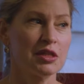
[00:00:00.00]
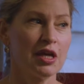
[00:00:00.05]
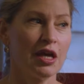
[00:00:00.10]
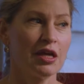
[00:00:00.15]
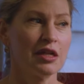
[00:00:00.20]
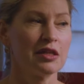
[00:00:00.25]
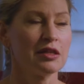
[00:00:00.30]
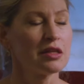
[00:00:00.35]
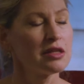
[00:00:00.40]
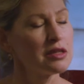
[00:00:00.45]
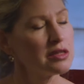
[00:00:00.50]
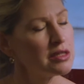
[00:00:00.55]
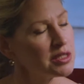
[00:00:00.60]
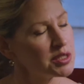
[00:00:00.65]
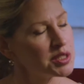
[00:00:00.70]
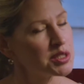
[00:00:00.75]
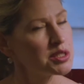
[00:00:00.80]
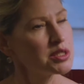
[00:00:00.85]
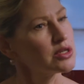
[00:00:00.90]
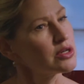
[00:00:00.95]
And the
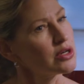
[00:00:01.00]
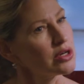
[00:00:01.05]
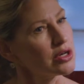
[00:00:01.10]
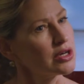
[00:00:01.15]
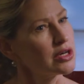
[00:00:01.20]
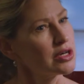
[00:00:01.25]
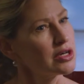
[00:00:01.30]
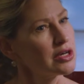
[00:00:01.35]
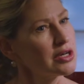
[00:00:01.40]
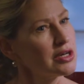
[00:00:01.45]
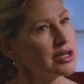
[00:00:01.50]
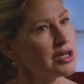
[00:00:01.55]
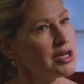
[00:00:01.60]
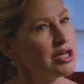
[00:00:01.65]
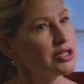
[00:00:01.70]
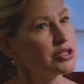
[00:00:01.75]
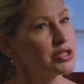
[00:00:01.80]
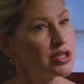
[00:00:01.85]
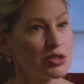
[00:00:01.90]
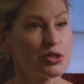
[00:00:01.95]
listener
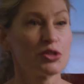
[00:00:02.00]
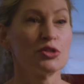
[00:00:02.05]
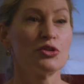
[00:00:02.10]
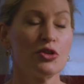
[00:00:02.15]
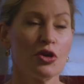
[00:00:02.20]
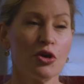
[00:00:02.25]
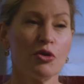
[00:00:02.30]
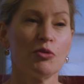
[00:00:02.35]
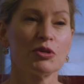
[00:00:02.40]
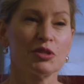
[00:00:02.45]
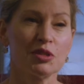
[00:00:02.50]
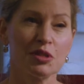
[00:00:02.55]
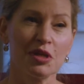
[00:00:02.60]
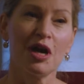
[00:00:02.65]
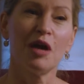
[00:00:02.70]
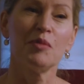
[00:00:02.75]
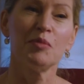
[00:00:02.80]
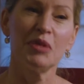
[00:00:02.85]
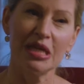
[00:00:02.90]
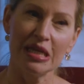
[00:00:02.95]
doesn't know what's
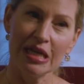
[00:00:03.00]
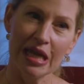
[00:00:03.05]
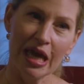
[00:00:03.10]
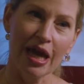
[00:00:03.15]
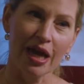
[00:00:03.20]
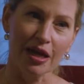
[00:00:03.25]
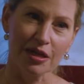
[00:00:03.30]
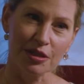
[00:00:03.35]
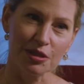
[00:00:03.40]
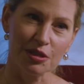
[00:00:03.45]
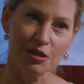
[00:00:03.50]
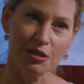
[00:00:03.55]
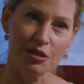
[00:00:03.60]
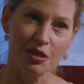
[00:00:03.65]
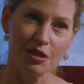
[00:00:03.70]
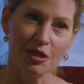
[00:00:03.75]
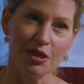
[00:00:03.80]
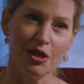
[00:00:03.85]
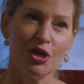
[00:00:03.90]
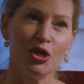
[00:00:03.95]
coming next.
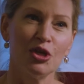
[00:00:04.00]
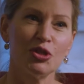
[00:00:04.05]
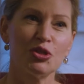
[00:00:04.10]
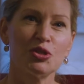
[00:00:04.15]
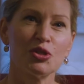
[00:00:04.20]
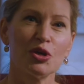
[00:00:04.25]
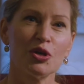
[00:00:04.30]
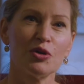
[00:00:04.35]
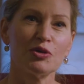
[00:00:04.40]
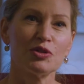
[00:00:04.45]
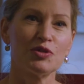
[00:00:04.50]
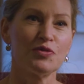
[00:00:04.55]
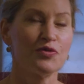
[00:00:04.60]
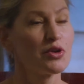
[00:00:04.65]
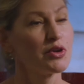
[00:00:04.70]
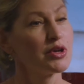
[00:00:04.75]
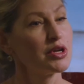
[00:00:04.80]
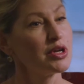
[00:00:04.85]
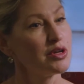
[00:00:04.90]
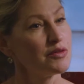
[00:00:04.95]
So it's
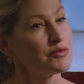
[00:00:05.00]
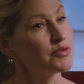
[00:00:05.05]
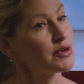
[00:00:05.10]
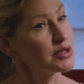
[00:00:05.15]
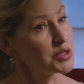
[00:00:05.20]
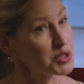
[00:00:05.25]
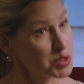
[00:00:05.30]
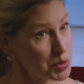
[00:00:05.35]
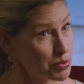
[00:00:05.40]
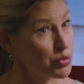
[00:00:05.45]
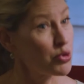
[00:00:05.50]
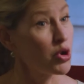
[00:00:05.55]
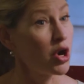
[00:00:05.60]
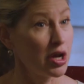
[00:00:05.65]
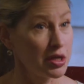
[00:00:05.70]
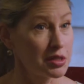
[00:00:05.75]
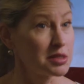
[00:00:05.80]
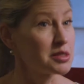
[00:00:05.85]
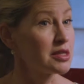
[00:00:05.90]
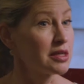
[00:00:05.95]
very, very
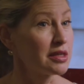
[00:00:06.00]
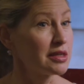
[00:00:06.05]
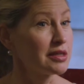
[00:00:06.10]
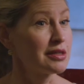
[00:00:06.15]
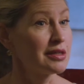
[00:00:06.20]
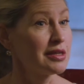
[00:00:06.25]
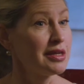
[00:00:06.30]
surprising.